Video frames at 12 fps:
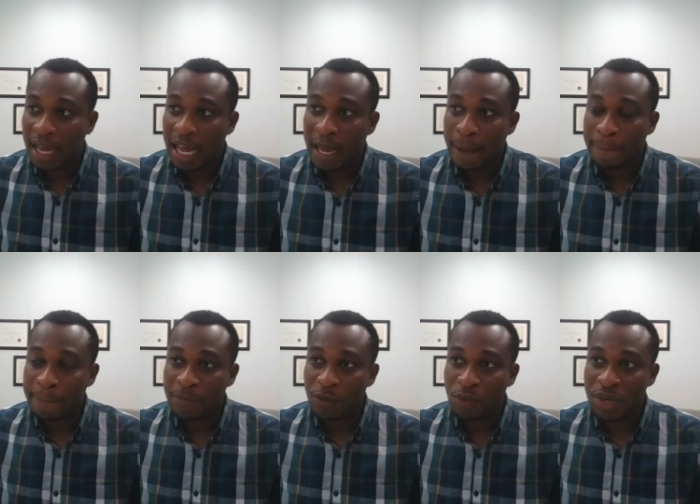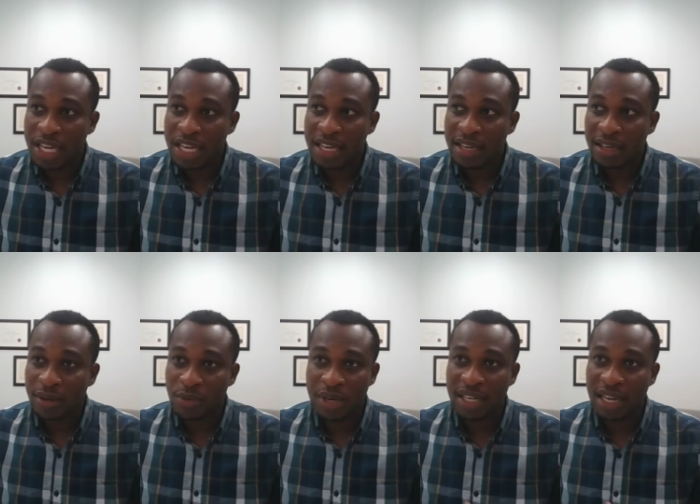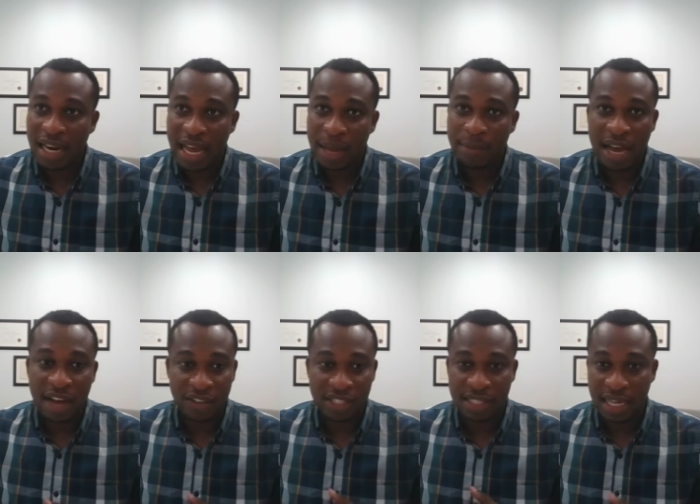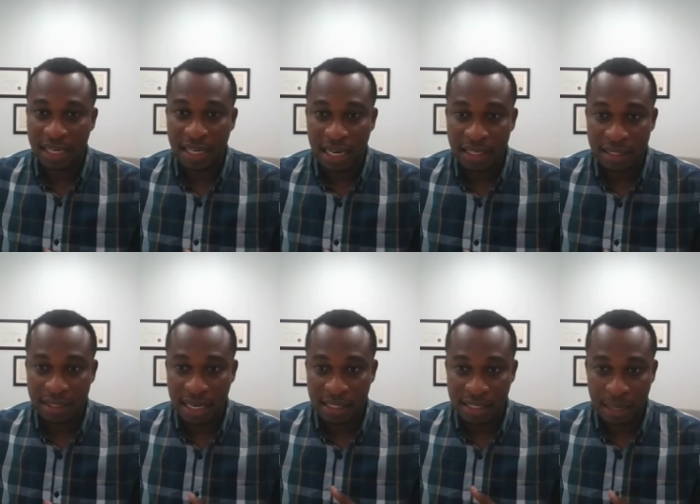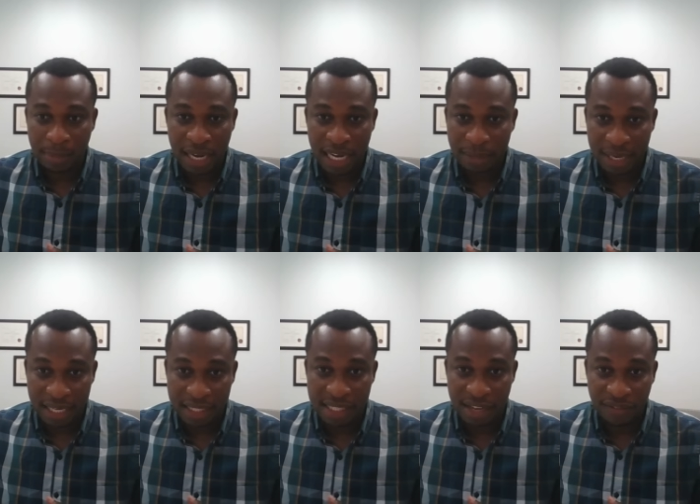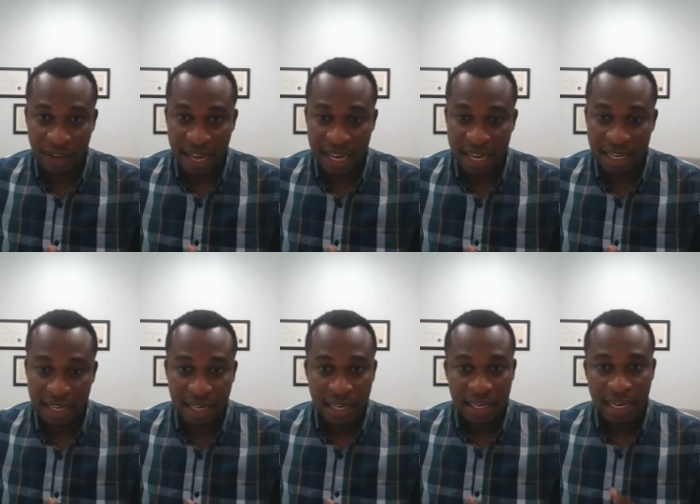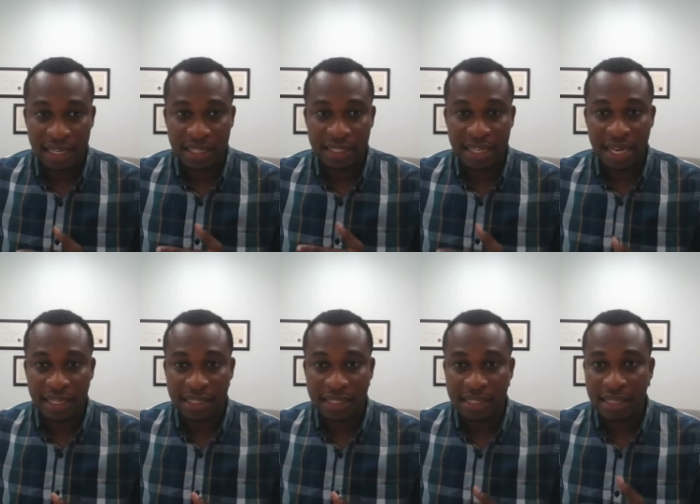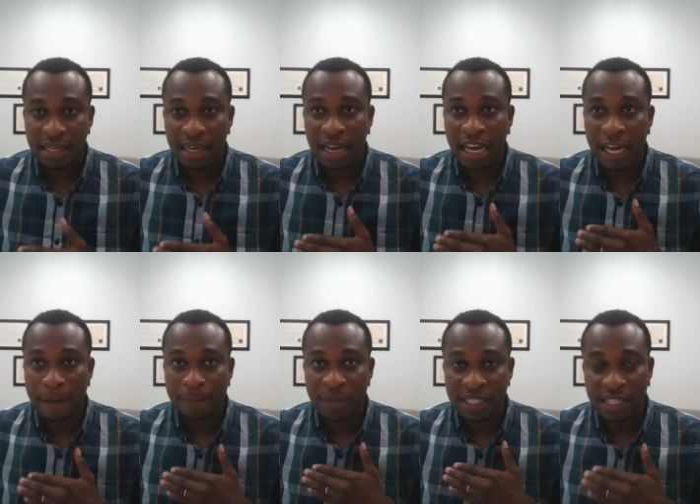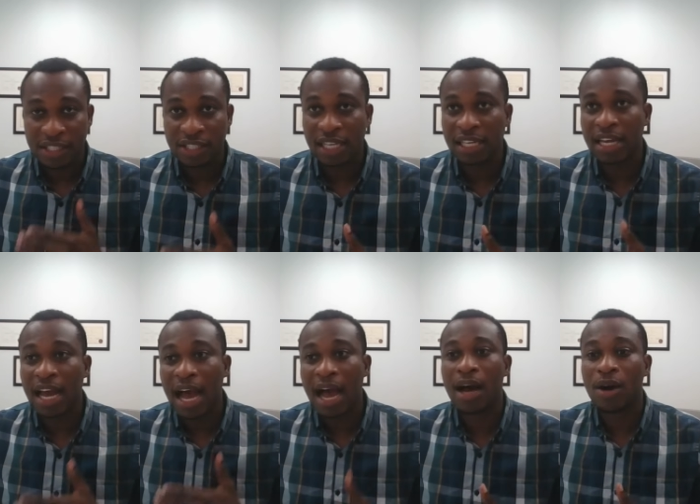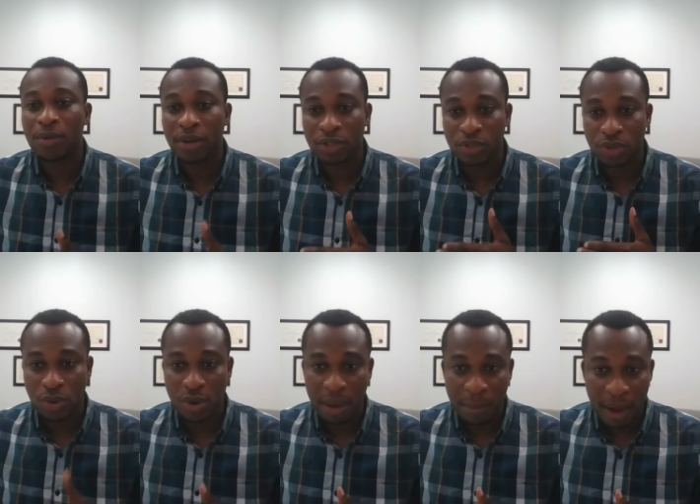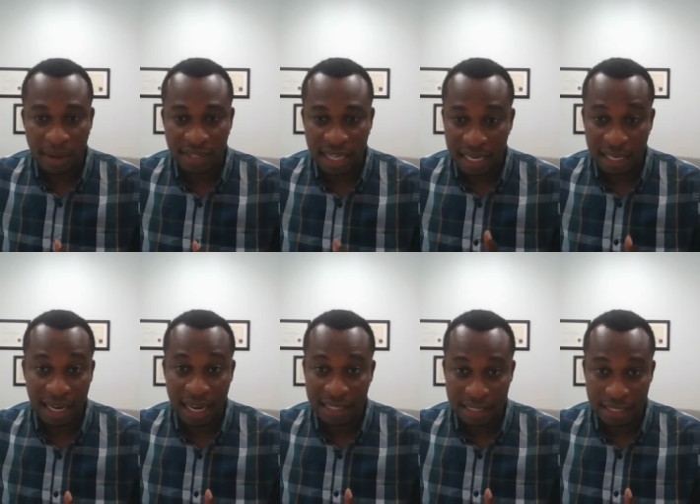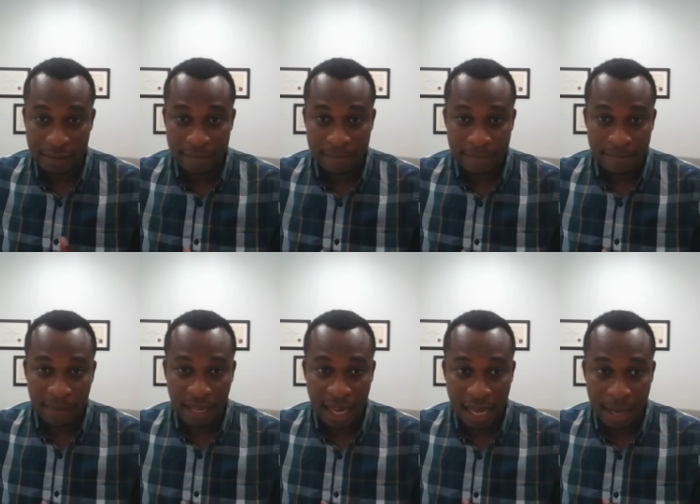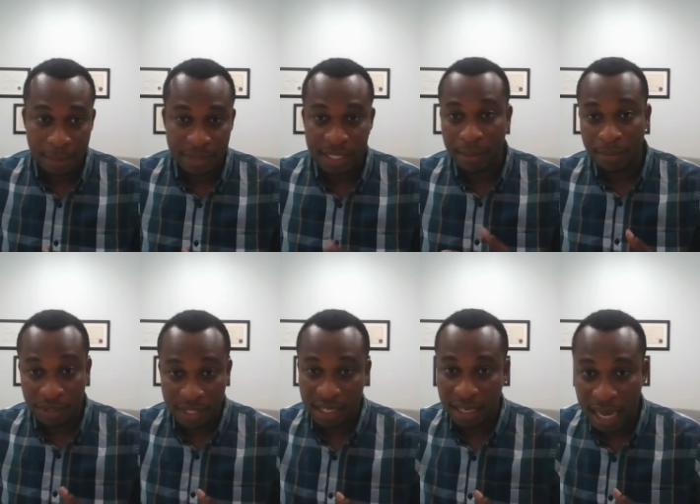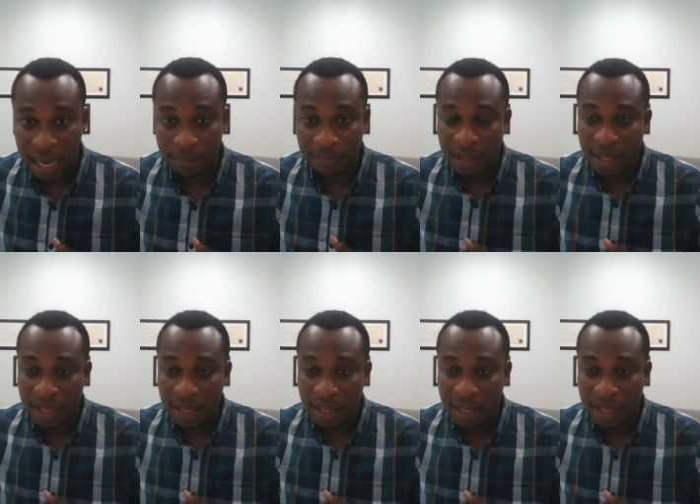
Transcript: Um, we, we in the lab have a standard that is supplied by the C F I A that dictates, um, essentially how we're to go about analyzing, um, samples in the lab.